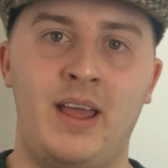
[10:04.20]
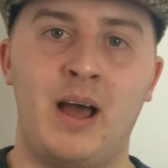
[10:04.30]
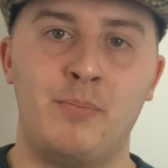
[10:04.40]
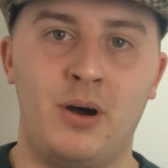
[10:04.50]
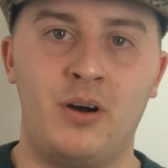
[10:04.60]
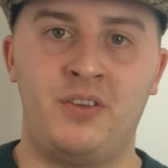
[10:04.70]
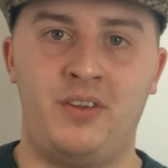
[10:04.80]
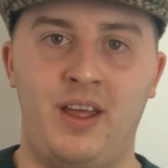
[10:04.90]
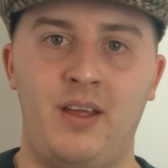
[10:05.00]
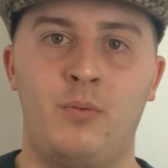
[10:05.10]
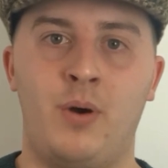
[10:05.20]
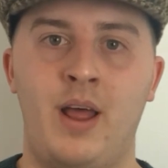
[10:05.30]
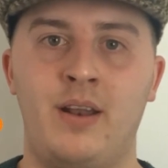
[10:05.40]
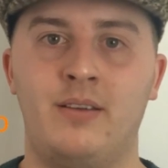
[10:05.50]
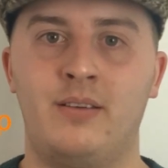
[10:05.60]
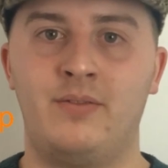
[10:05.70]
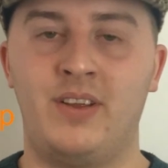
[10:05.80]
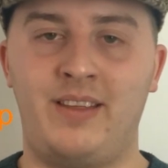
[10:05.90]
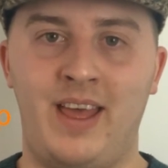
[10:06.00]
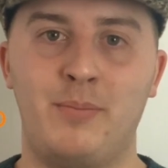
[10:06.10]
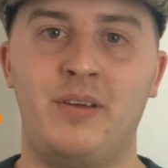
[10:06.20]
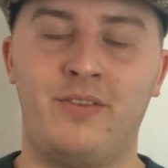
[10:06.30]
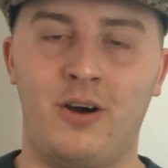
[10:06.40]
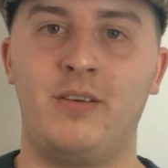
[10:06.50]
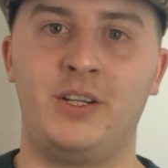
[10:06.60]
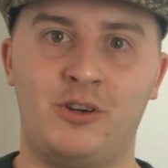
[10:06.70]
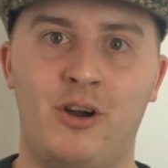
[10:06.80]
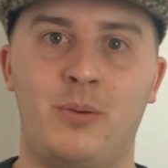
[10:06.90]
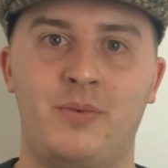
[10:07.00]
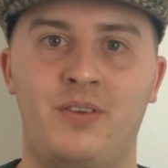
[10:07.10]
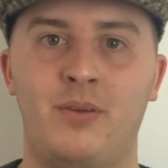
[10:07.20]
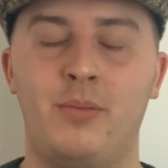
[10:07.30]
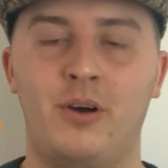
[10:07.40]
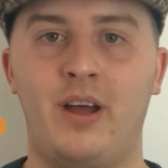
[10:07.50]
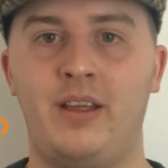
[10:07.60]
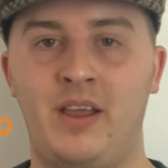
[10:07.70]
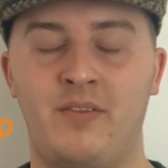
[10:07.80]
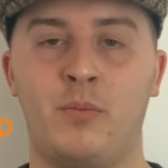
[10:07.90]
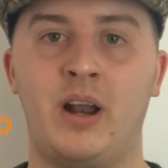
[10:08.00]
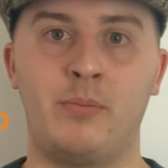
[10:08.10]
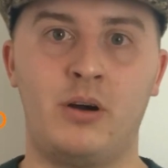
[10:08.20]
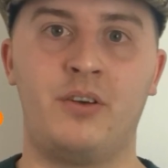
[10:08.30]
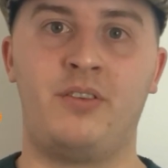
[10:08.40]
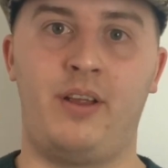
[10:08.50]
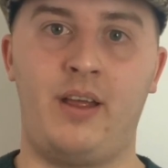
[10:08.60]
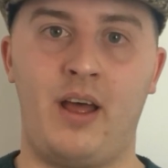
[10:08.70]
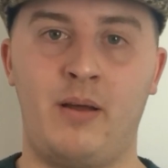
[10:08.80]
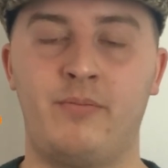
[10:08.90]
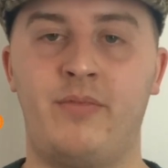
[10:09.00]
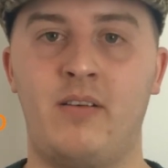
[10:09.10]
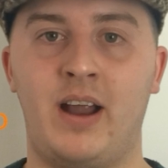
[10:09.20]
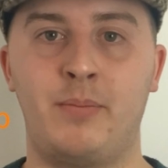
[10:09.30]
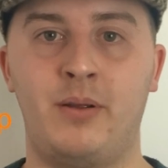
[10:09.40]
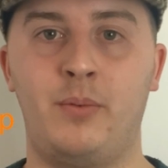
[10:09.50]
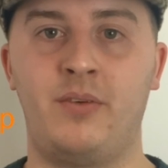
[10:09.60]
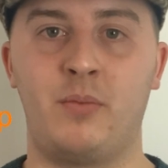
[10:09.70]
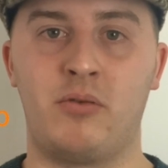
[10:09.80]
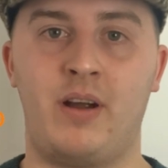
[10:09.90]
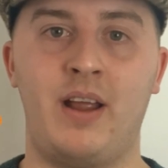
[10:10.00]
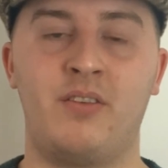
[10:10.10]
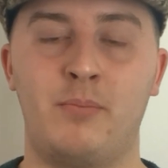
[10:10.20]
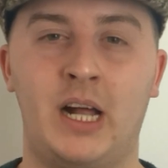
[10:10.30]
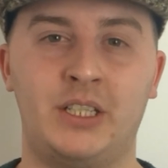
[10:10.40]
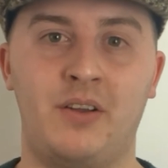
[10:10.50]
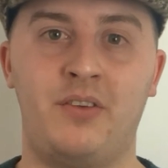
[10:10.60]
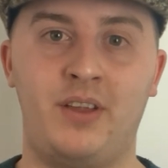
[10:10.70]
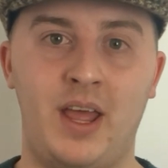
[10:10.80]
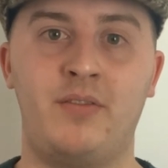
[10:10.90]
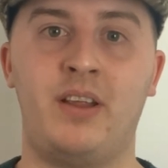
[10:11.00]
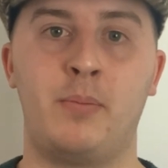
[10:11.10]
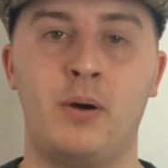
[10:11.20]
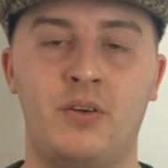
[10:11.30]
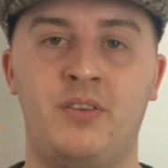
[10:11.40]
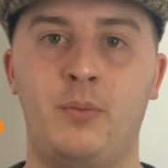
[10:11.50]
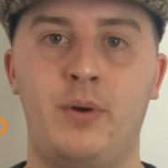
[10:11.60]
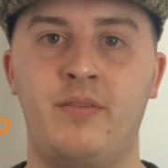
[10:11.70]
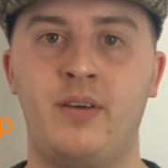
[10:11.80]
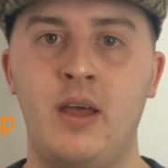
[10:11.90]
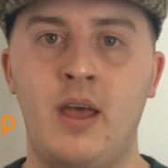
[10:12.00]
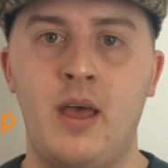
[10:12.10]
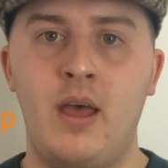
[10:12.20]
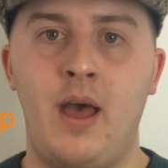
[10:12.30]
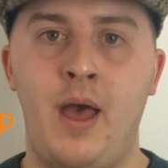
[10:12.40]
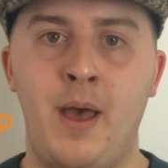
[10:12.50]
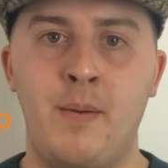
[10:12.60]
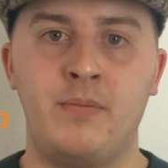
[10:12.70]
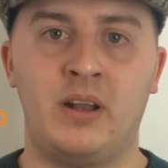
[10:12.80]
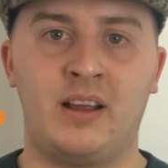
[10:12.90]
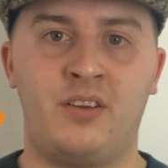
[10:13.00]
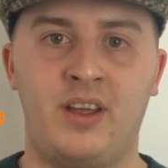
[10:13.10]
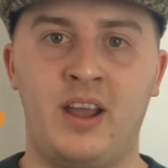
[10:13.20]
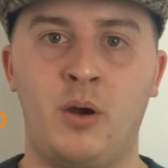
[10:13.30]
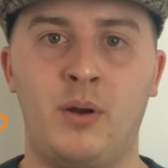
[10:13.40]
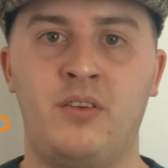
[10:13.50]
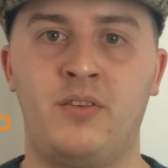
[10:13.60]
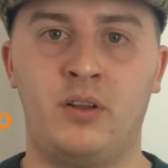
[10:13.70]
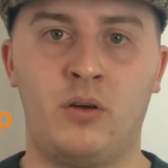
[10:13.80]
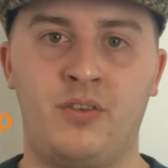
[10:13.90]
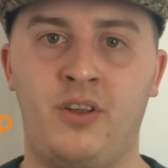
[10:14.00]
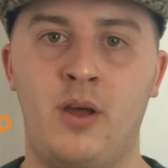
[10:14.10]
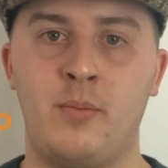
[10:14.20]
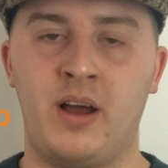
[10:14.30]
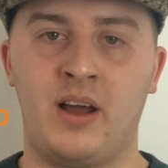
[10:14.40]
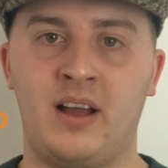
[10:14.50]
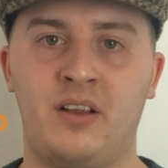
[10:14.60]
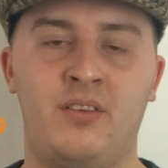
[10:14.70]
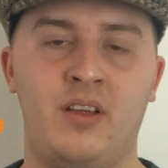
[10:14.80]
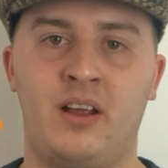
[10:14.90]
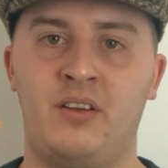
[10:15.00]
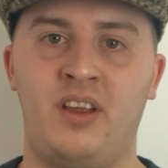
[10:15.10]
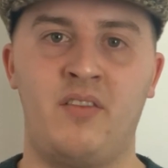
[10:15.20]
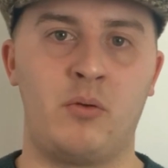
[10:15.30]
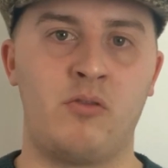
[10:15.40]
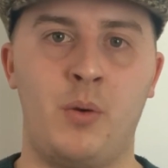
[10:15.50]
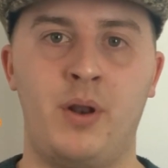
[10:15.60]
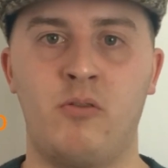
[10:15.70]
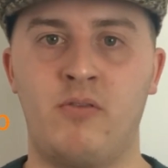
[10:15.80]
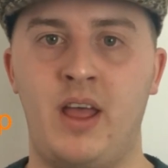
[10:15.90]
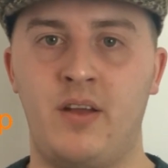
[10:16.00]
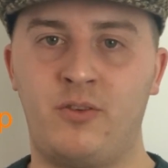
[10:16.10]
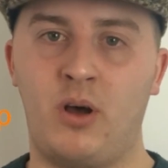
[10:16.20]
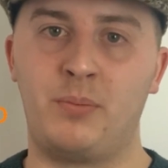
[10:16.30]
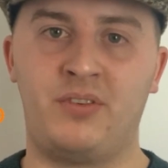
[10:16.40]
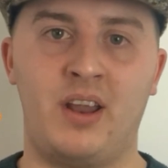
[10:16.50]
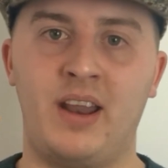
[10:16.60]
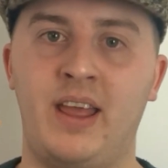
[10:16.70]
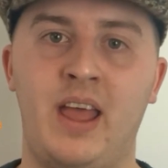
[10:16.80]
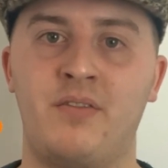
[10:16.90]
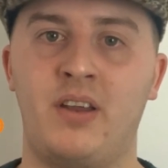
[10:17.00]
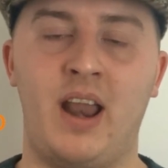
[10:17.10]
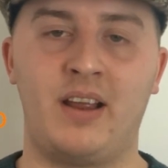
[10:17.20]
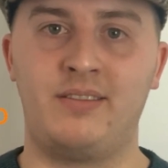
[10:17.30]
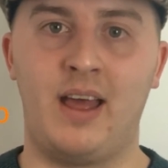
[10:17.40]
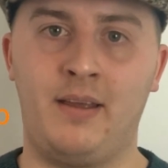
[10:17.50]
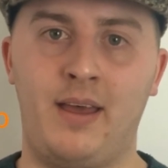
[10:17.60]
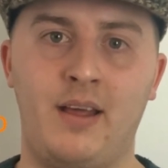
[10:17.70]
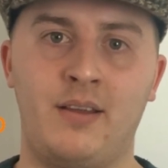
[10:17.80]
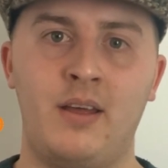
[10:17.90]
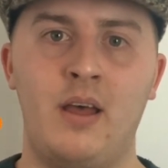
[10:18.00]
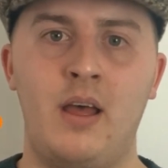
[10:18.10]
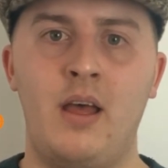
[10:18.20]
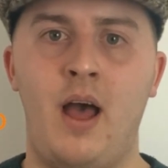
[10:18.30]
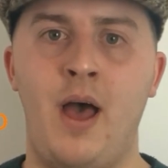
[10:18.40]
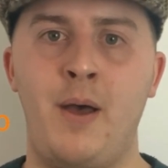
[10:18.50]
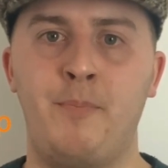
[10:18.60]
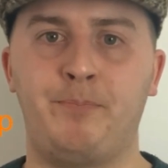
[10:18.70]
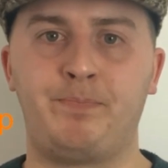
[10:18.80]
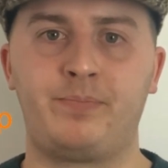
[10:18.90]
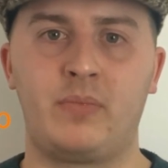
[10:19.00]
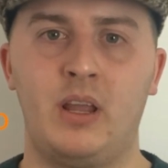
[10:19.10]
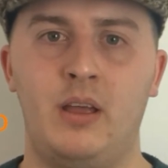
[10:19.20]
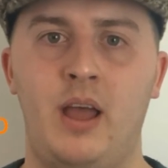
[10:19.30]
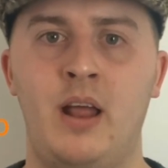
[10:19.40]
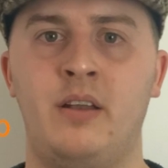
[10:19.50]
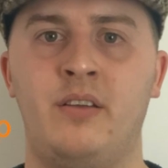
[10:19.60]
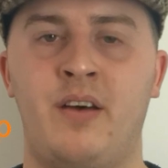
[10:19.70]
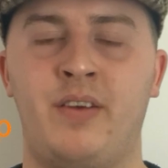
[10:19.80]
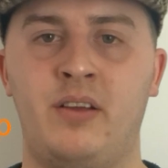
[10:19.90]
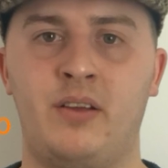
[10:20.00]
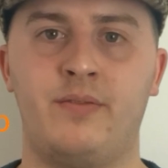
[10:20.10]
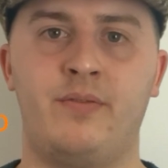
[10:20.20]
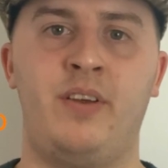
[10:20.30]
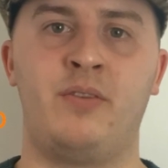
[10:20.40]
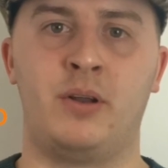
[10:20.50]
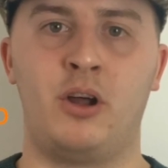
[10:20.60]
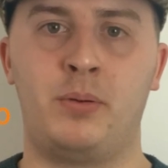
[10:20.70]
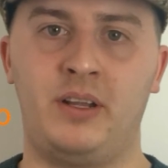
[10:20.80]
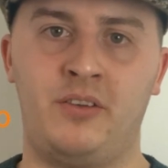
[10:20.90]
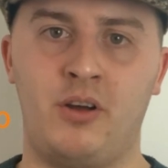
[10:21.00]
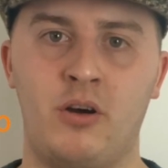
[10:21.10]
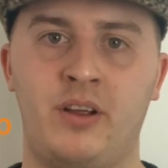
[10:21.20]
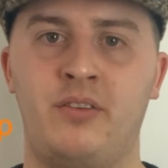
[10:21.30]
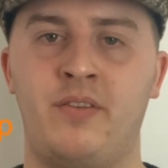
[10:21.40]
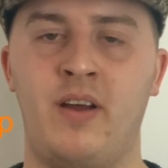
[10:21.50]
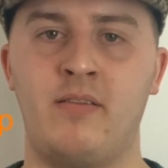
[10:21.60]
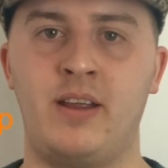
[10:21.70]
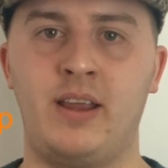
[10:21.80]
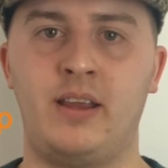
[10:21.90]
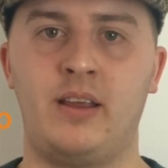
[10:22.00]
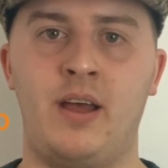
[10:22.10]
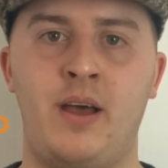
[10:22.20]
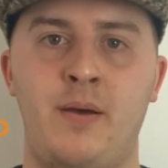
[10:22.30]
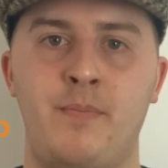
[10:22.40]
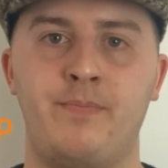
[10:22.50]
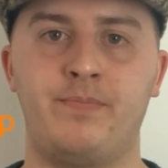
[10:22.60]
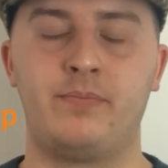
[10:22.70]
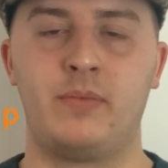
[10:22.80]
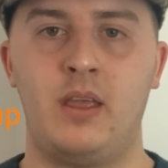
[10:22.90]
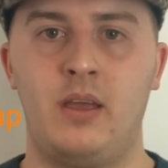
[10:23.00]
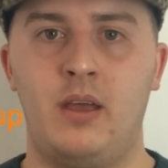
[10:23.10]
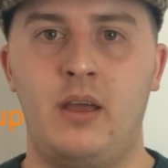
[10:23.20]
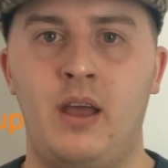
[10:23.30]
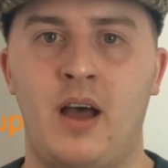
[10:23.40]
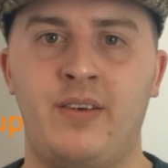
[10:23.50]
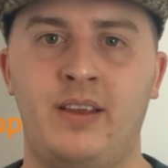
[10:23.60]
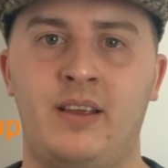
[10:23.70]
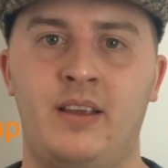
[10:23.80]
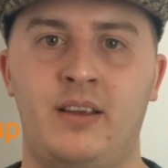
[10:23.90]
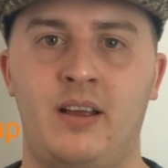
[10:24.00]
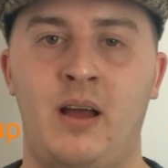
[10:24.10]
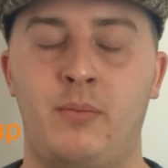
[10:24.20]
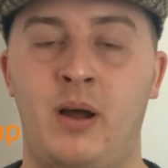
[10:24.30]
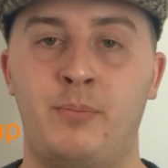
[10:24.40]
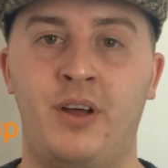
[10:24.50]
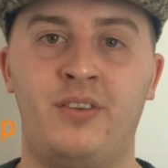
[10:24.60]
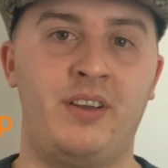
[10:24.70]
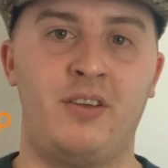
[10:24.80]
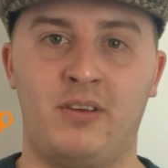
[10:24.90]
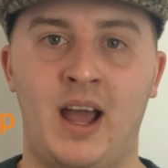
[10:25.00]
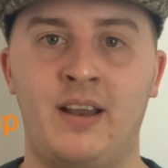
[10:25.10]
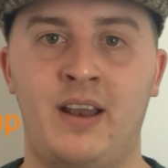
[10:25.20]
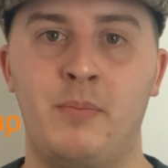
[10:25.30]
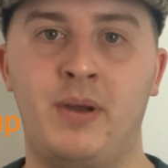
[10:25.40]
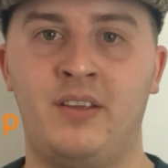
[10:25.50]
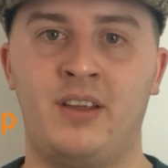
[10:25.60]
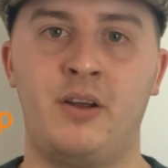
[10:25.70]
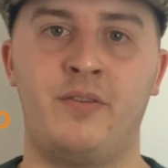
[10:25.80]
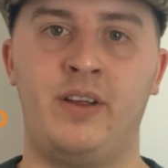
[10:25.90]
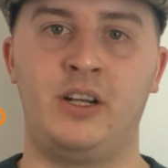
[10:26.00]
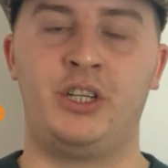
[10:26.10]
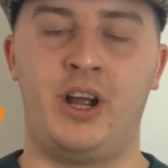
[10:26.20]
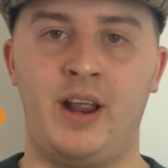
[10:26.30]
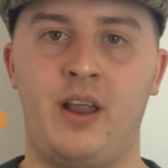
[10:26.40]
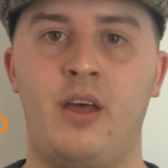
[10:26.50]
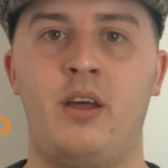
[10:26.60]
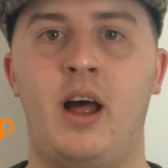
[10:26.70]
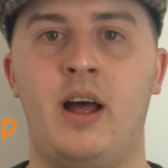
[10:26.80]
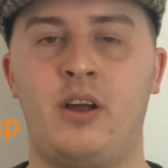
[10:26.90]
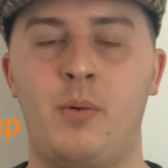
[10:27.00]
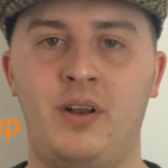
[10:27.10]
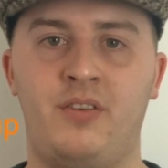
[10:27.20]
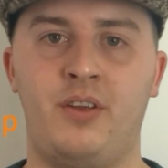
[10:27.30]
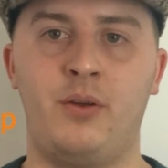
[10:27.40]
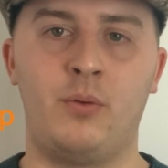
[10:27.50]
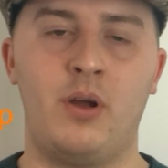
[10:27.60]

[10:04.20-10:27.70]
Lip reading: I bought it when the day before it dropped, but even when I bought it, I'm very happy with the price and margin of safety I bought it with. And like I say, going into the long term, I can see them growing at a rate of 12% a year for the next decade. And I think this monopoly talk is a very, I think I'm personally disregarding it because I don't think China are going to,